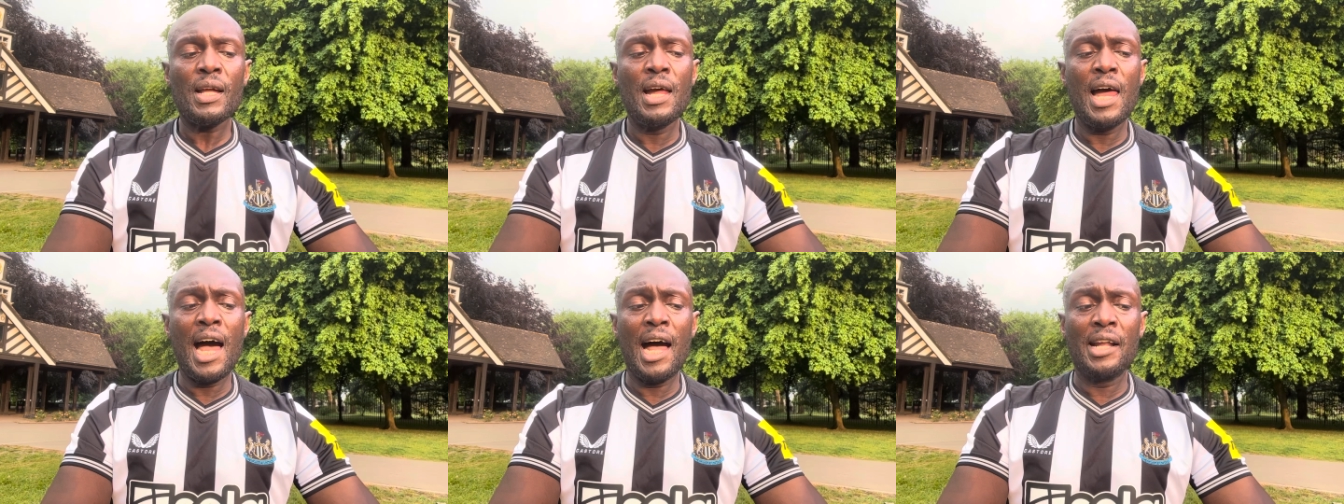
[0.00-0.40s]

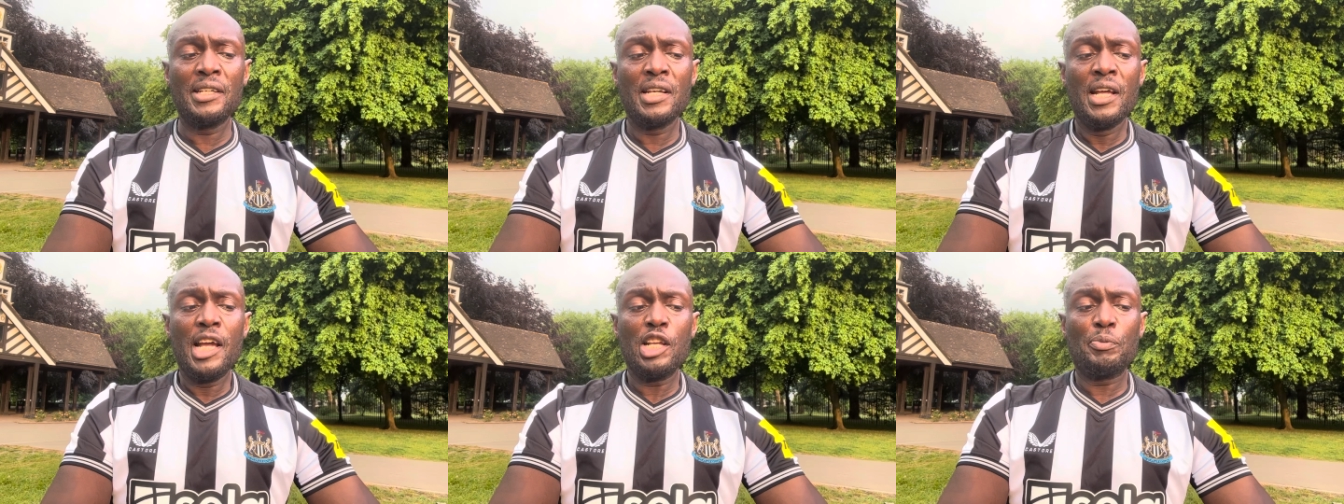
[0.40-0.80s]
and
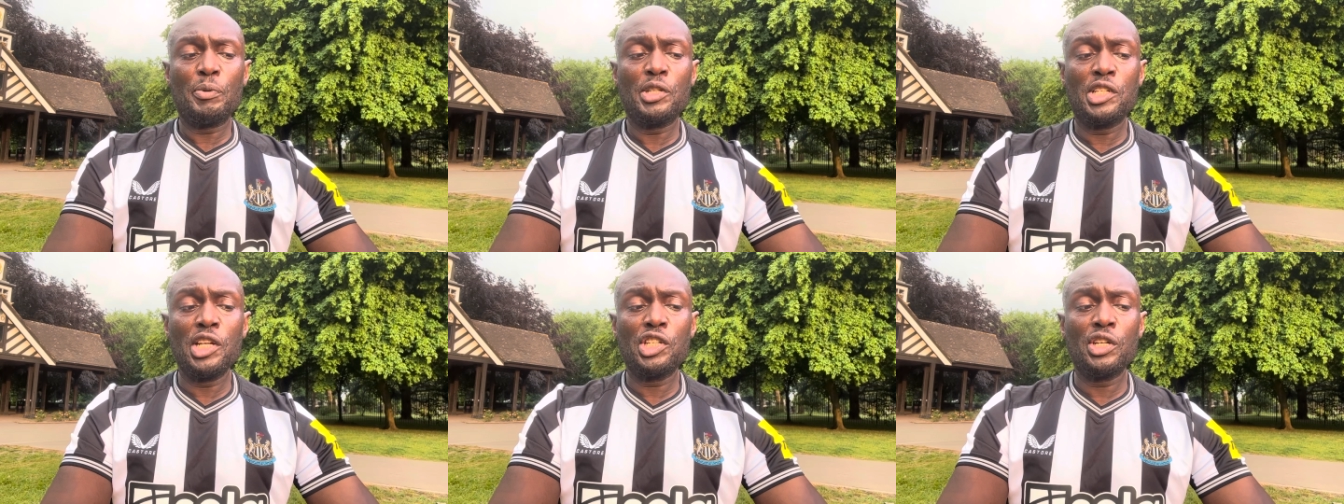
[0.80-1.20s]
his
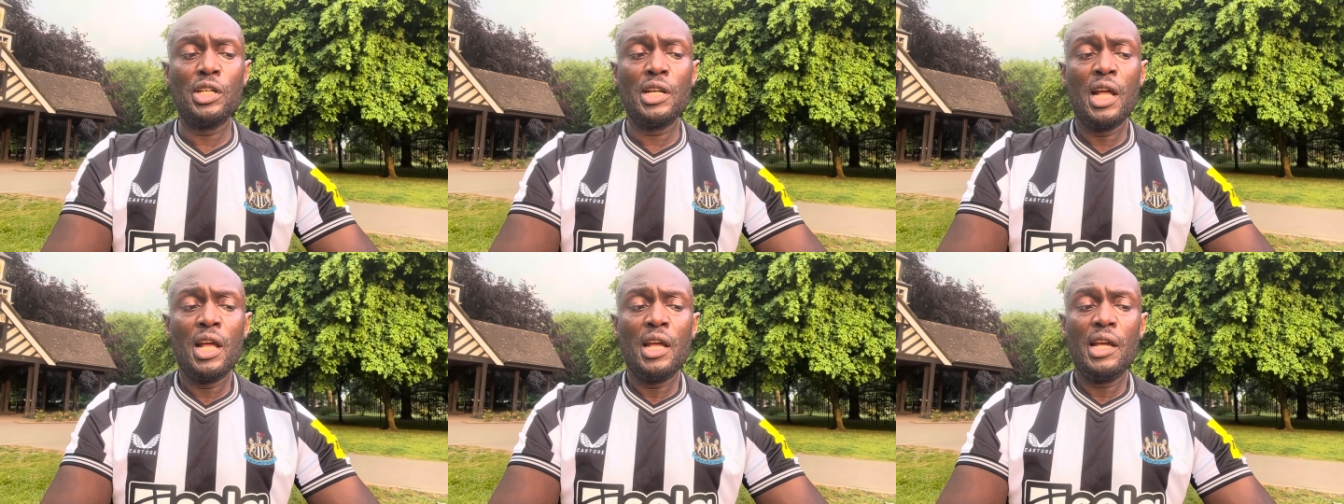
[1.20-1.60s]

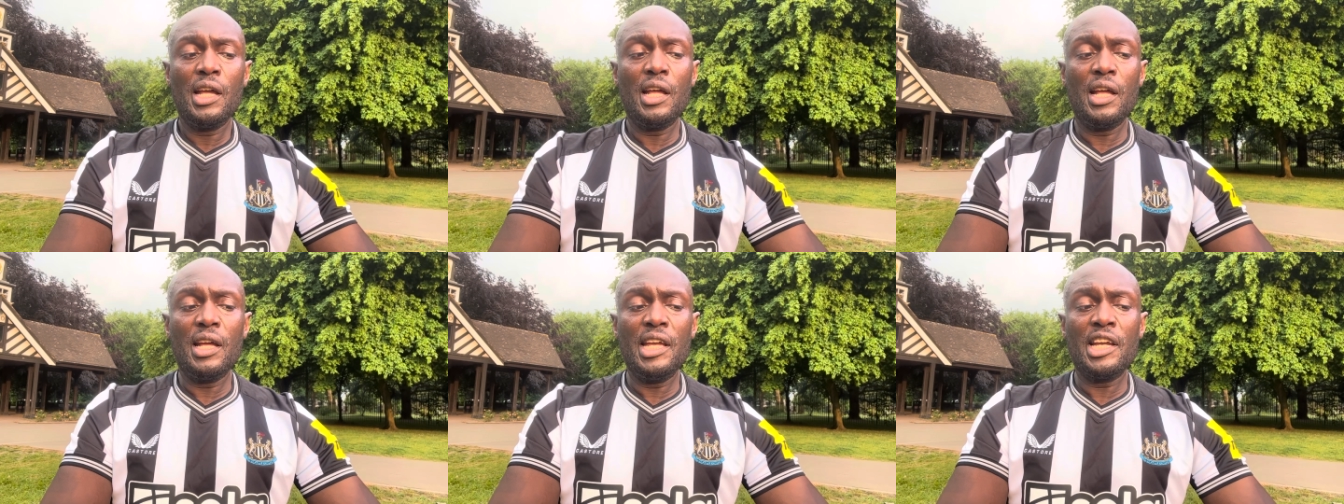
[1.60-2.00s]
position
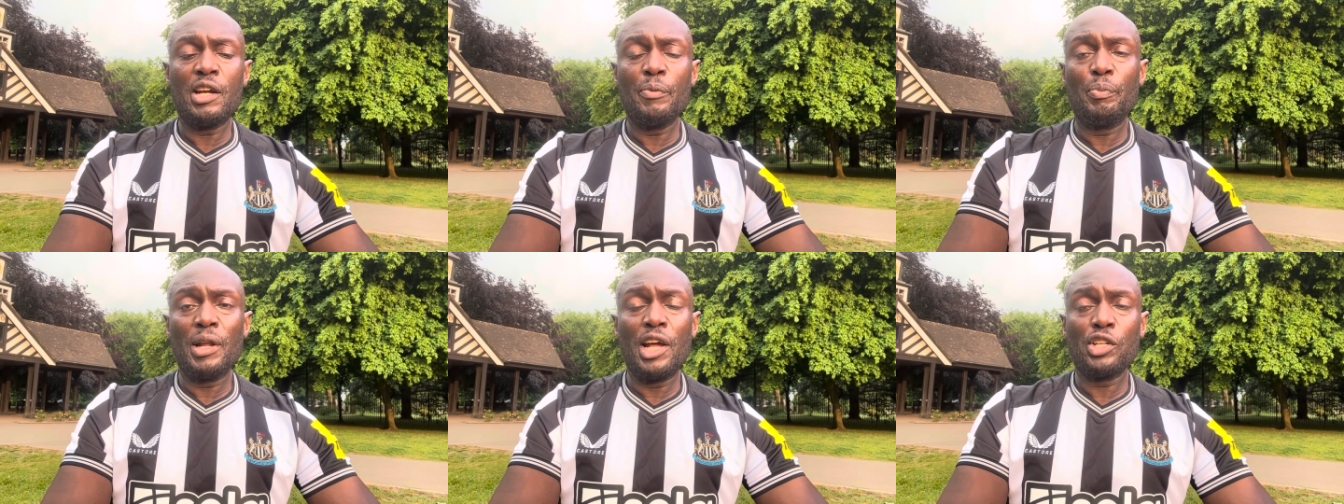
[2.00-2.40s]
he
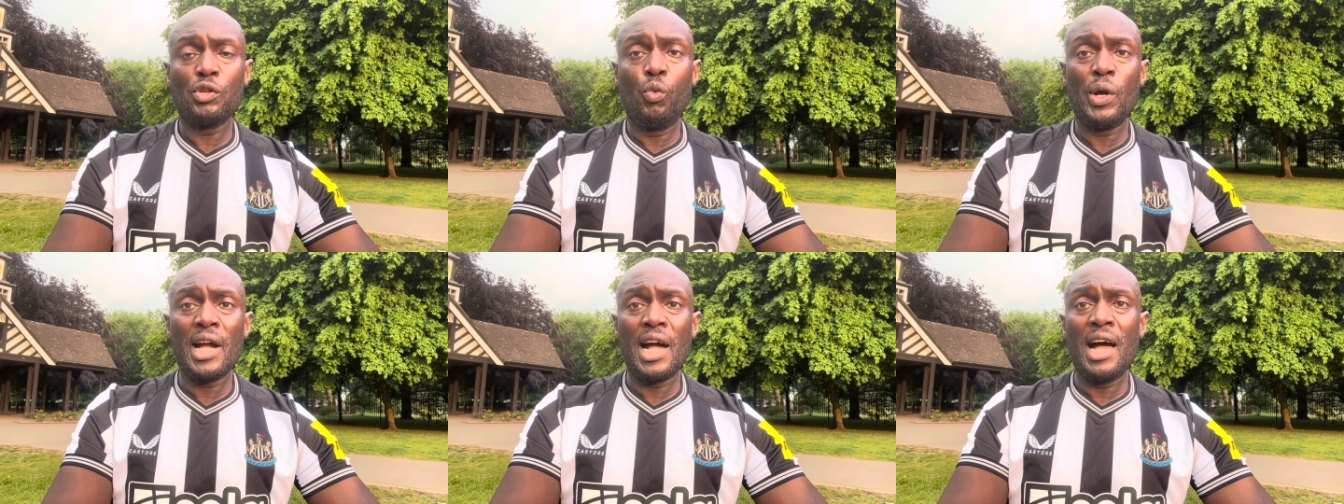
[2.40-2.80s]
can play as a
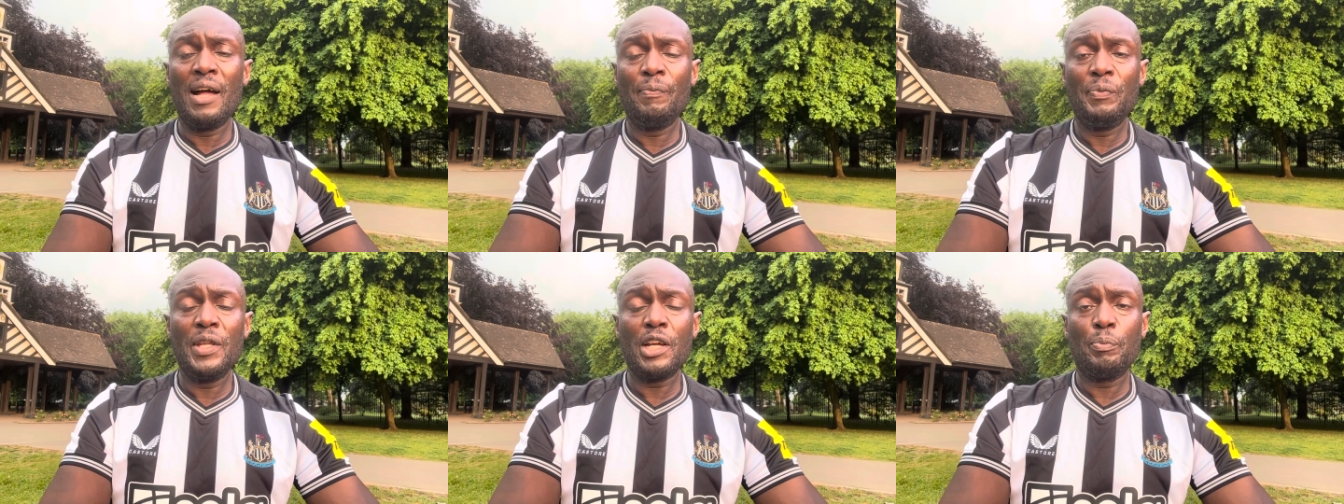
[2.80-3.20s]
winger
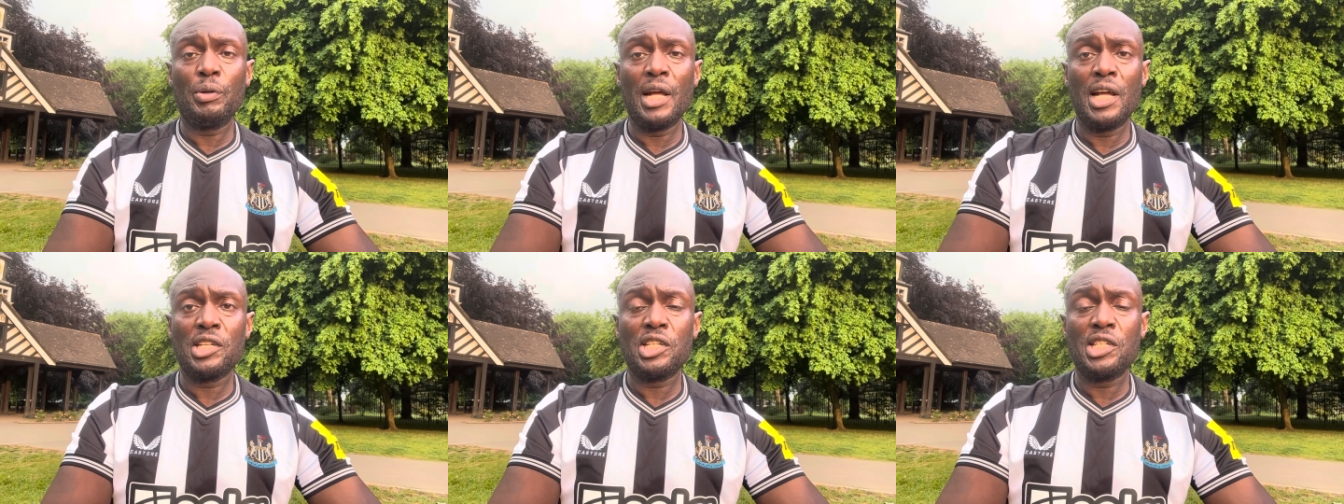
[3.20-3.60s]
he can
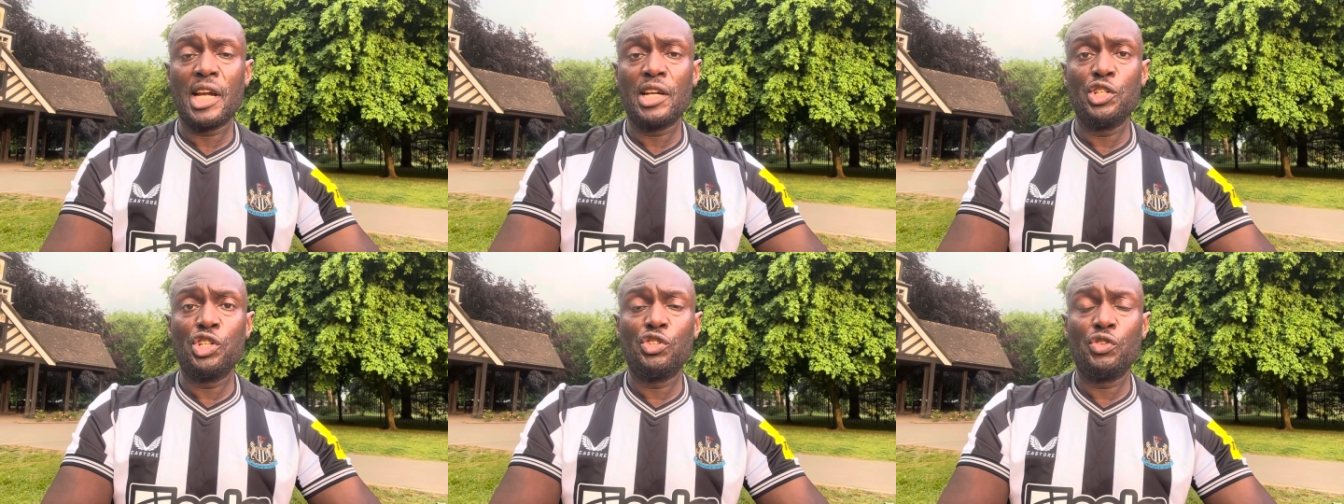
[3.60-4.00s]
play as a
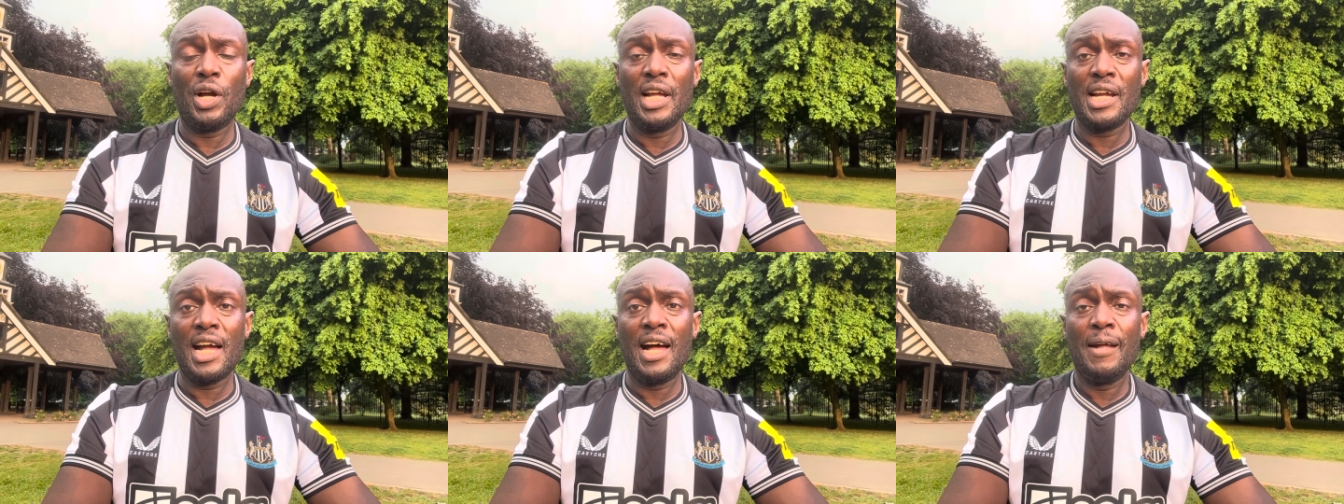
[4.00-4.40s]
second
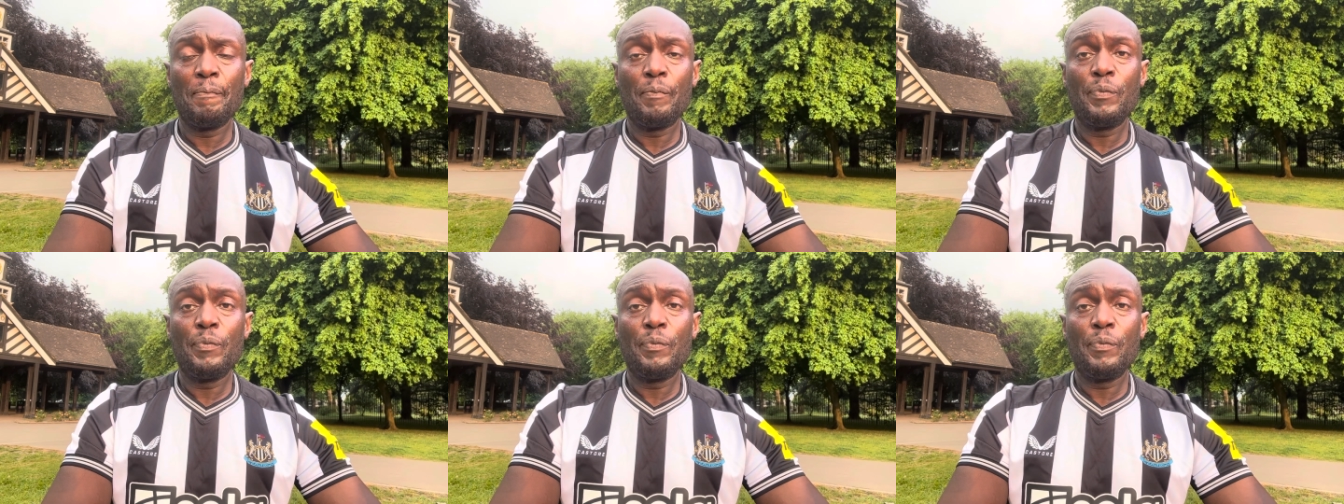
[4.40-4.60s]
striker